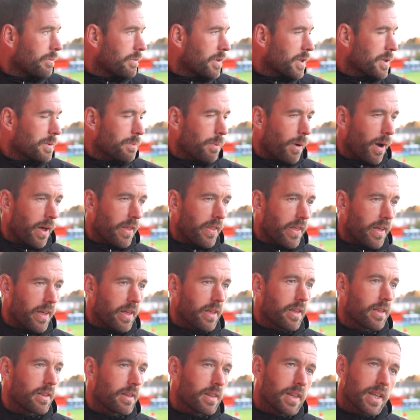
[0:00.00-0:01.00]
Despite
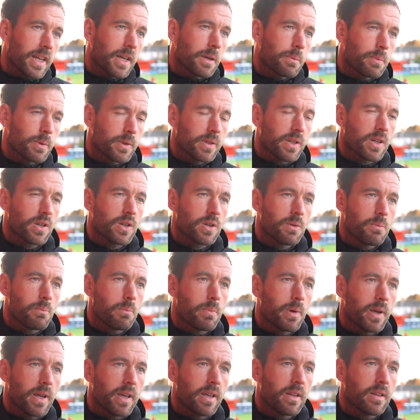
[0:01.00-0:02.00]
their league position
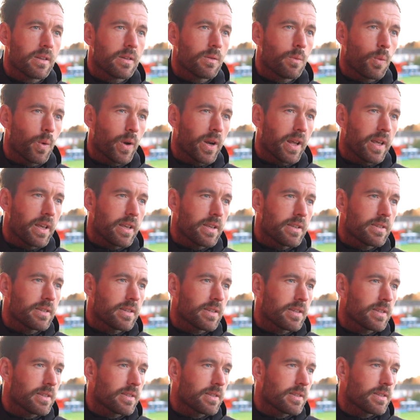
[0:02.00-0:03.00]
being what it is,
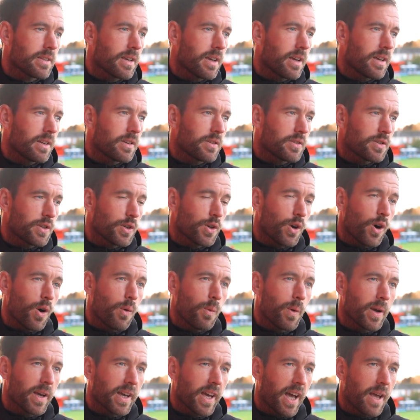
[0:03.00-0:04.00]
you've still got to
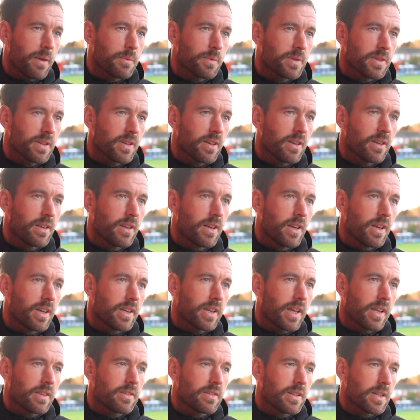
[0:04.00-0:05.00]
win games to
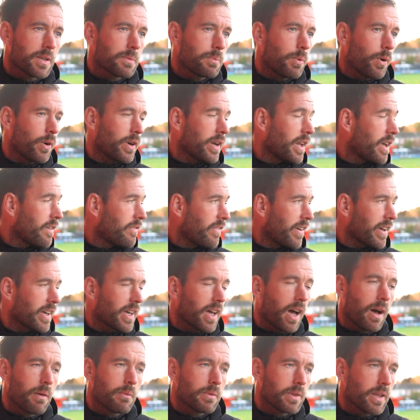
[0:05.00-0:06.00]
get to this point in the FA
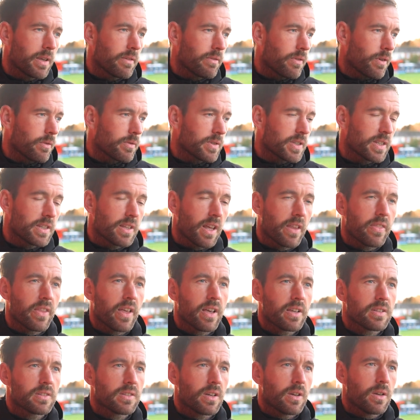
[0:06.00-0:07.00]
Cup, and they've obviously done
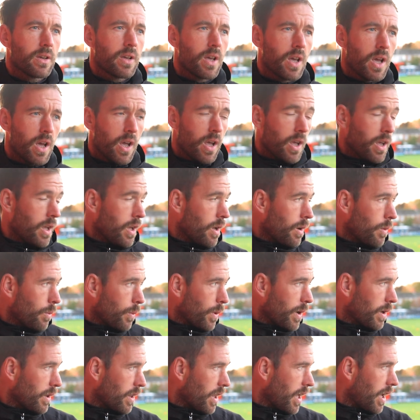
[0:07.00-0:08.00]
that. So
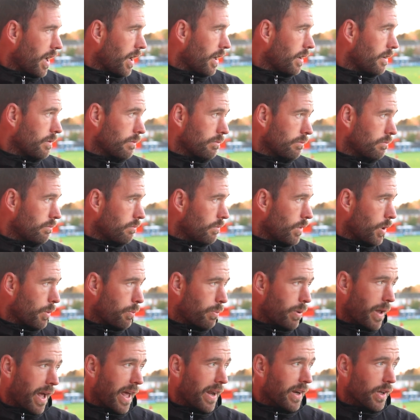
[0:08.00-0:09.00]
we'll
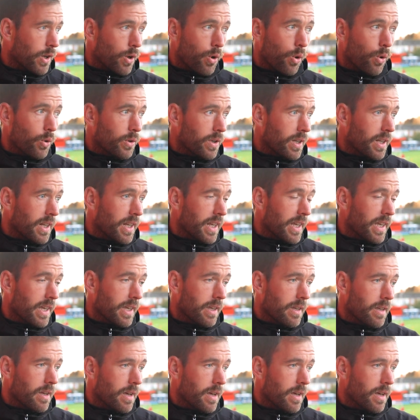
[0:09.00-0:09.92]
plan accordingly,